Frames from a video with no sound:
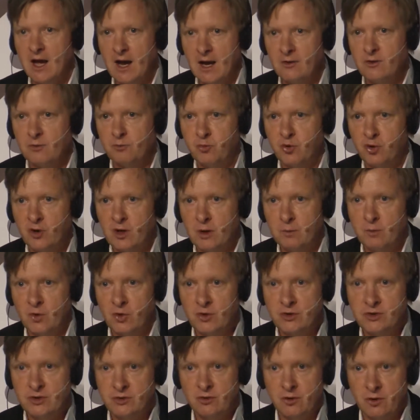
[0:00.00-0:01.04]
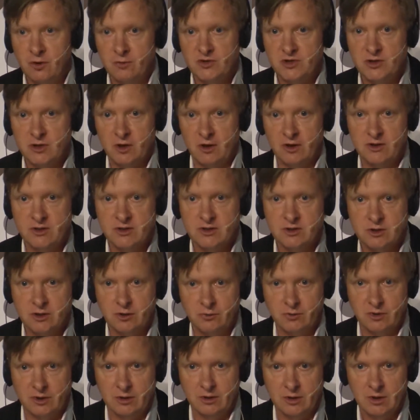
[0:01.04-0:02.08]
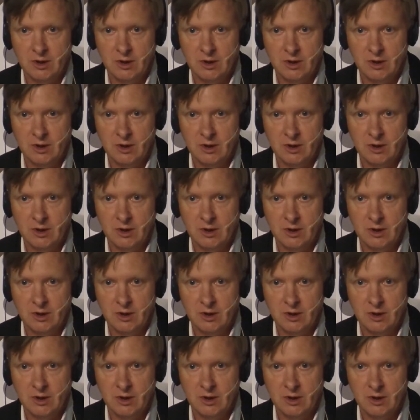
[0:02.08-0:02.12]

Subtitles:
other pre-emergent herbicides to it.